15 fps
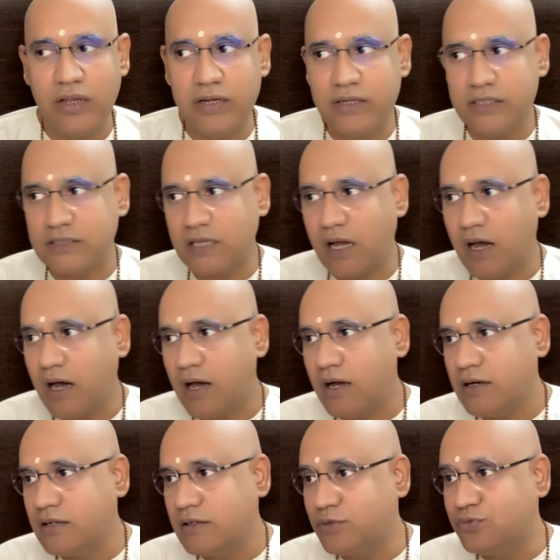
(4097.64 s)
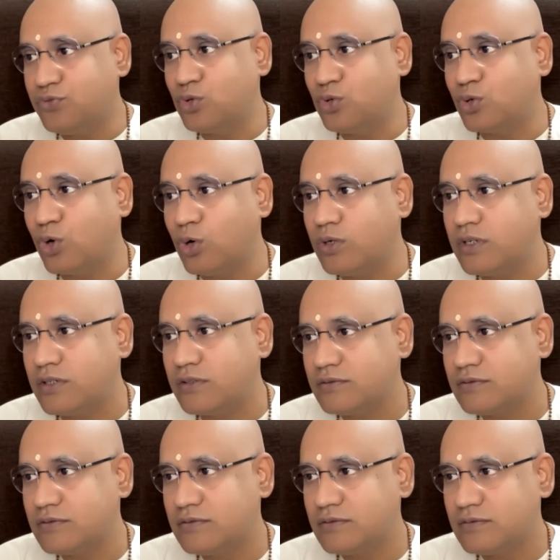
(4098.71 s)
It is hard if you don't
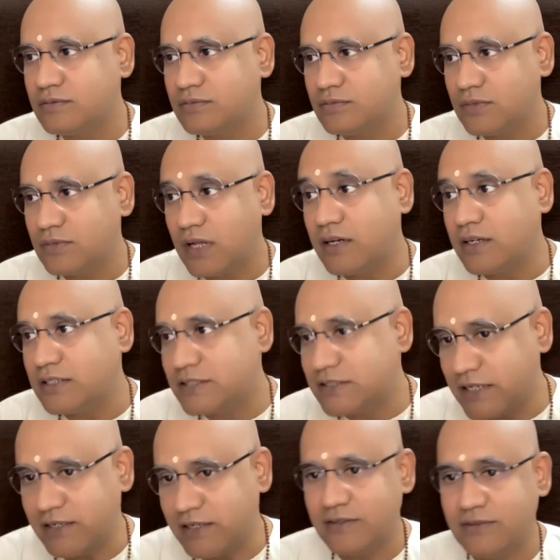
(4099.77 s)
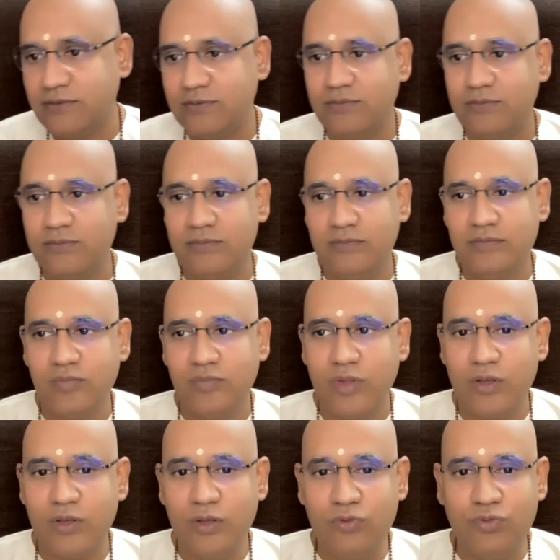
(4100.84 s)
understand.
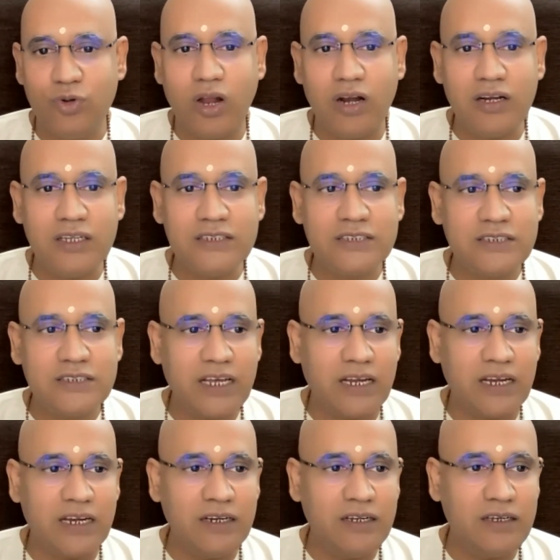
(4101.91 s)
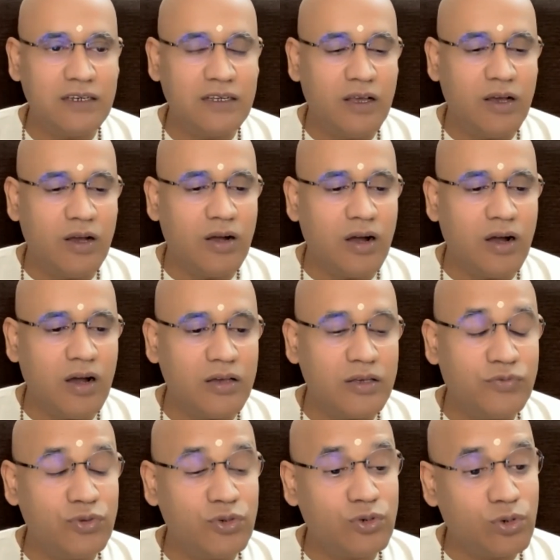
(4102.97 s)
If you understand,
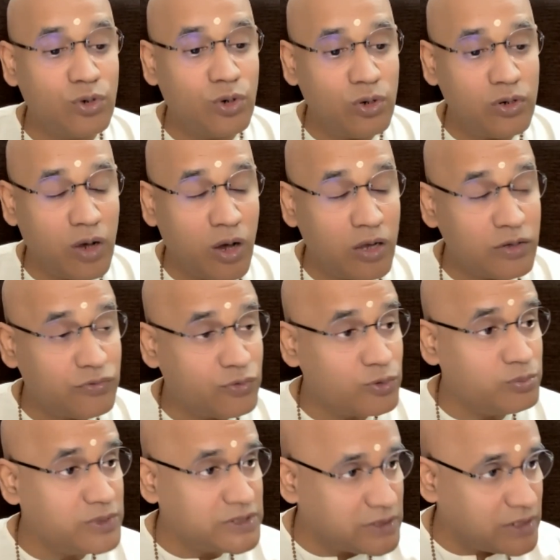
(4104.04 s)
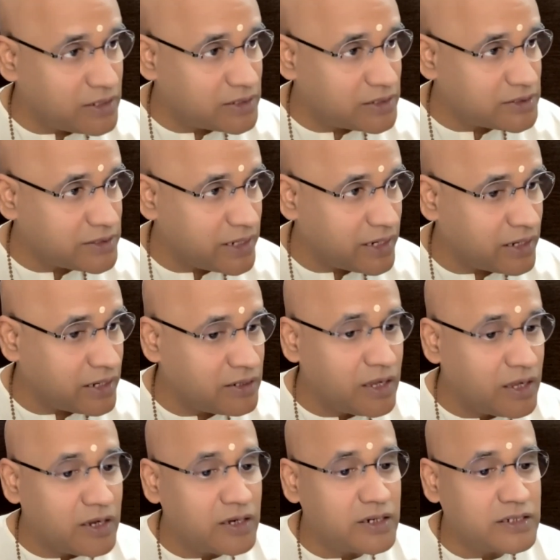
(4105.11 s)
if you don't, or if you
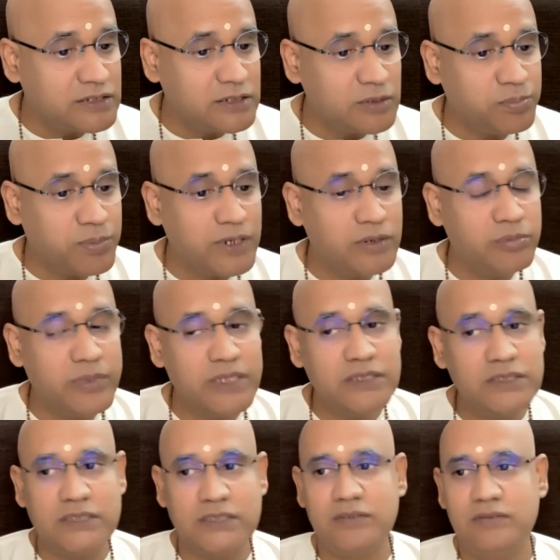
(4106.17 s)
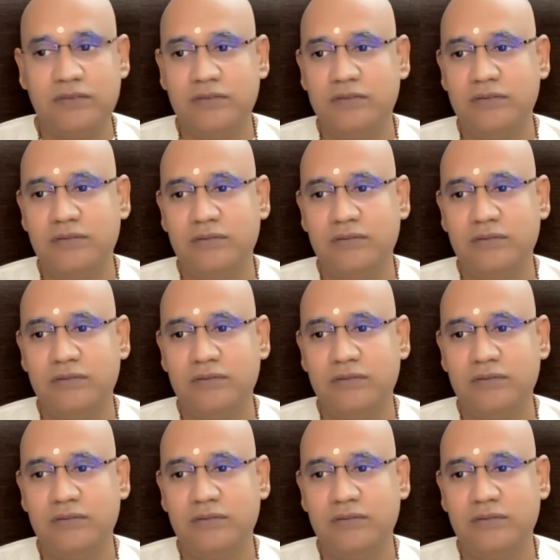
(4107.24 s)
misunderstand, discipline means